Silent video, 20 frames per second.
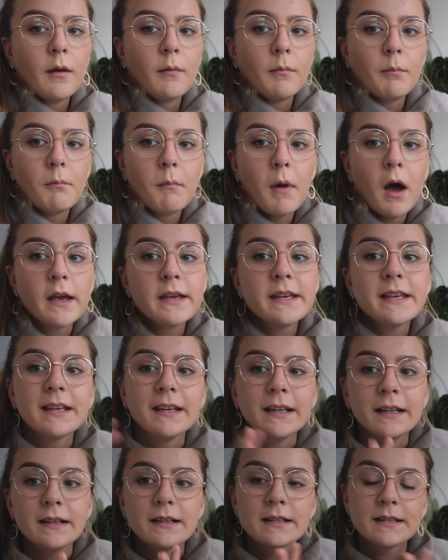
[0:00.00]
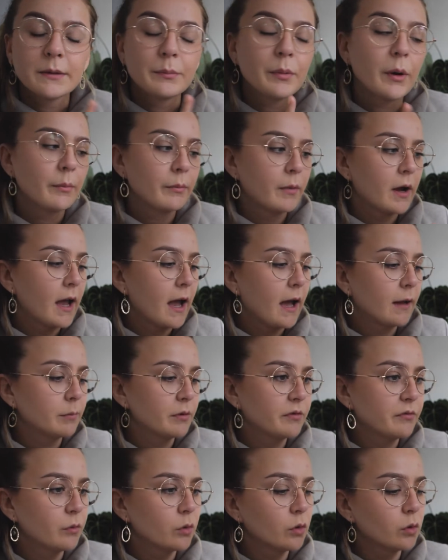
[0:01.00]
Micans, the problem I had
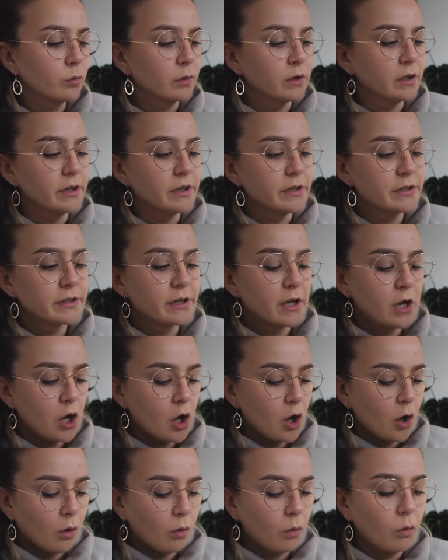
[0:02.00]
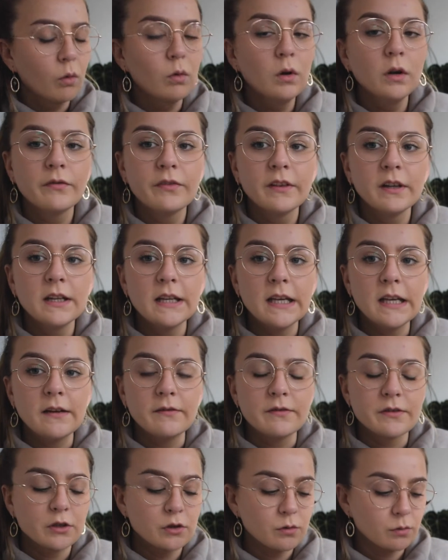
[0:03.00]
before was all of the
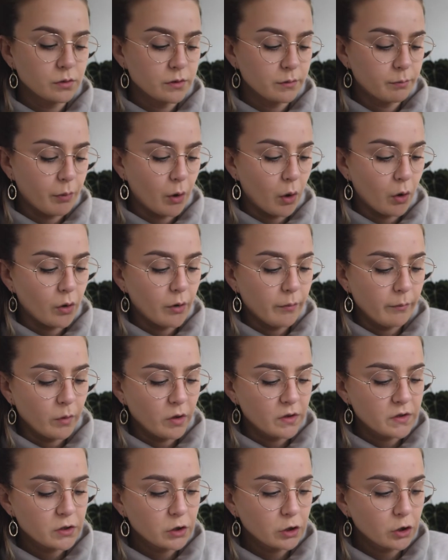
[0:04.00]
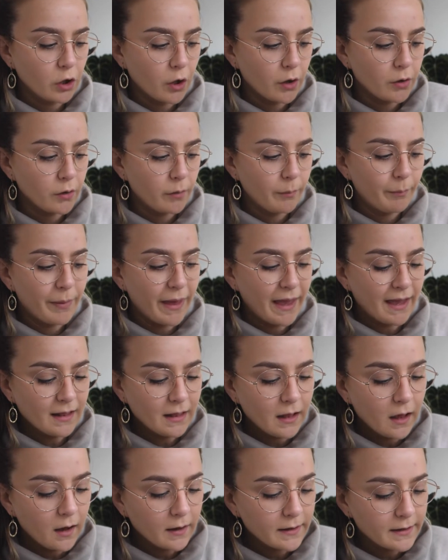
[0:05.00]
leaves towards the bottom would go a bit
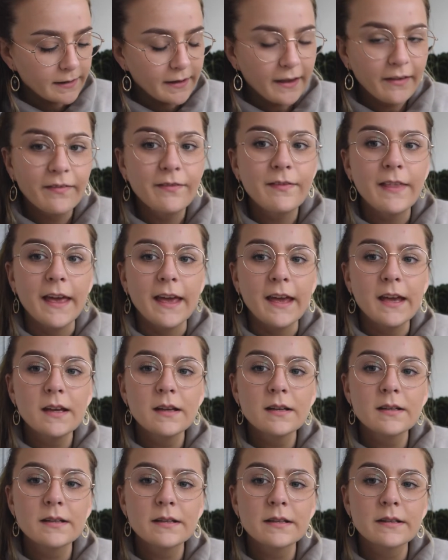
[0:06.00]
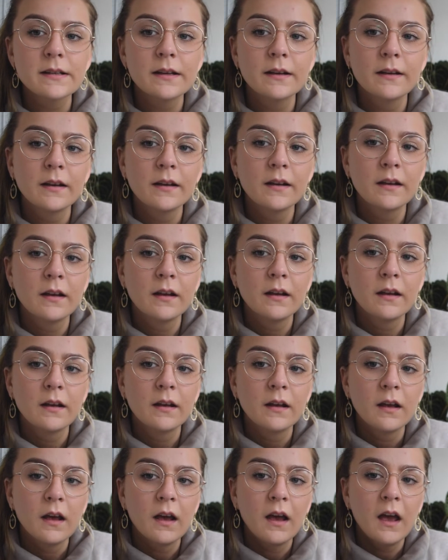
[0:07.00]
like this,
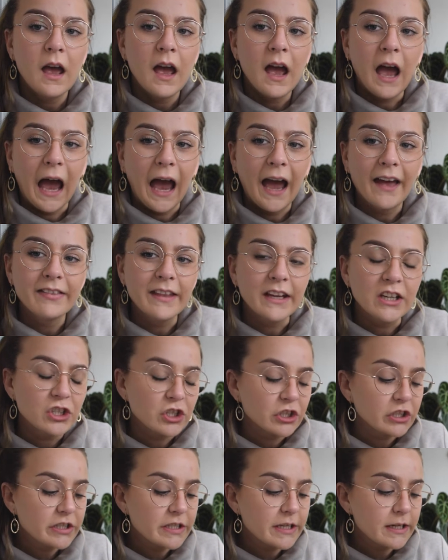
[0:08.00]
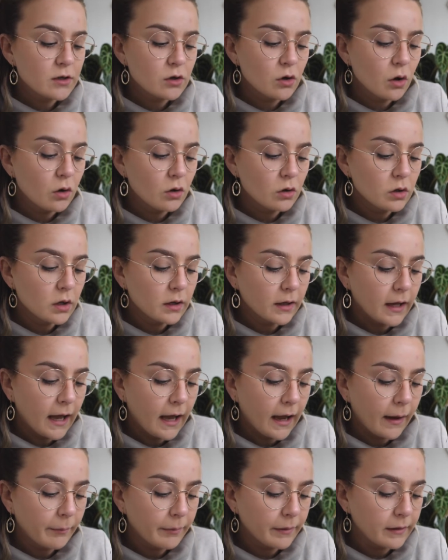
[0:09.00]
and they just did not look
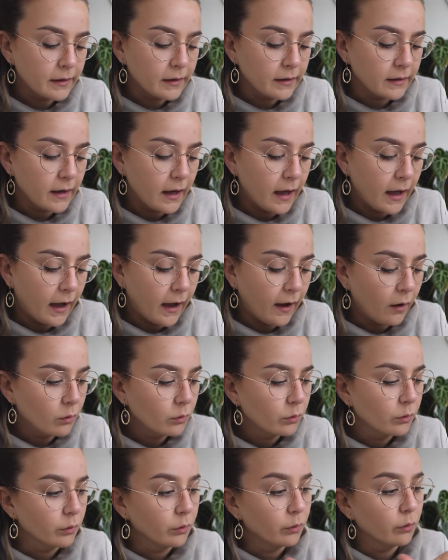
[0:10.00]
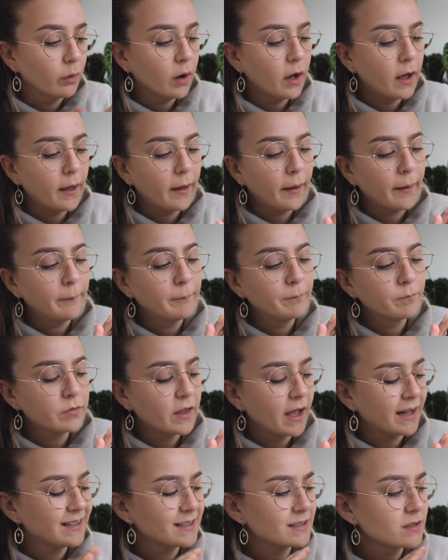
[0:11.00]
happy at all. And
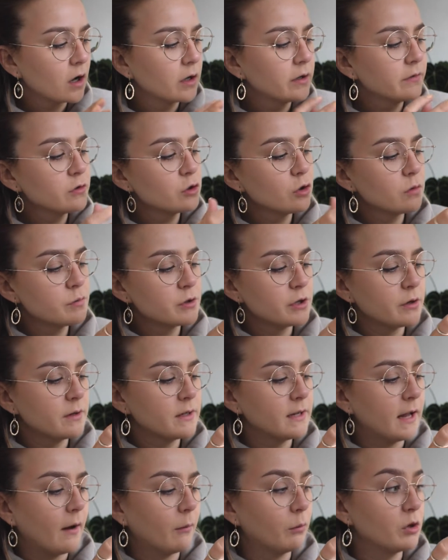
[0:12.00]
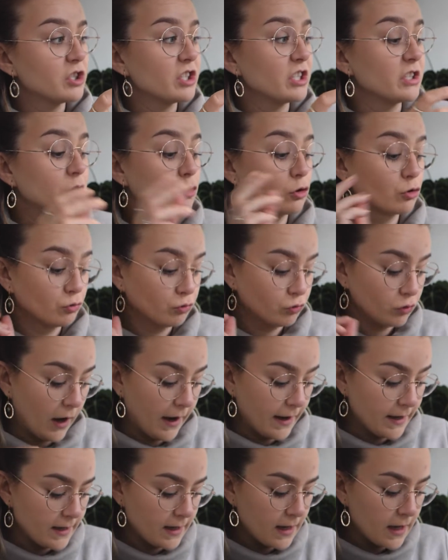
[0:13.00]
it's kind of stopped doing that, which is
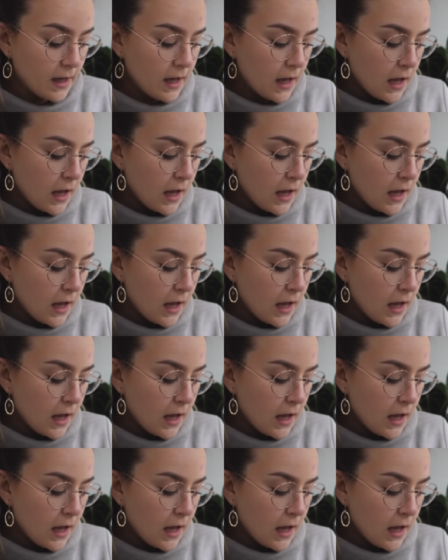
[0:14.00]
great.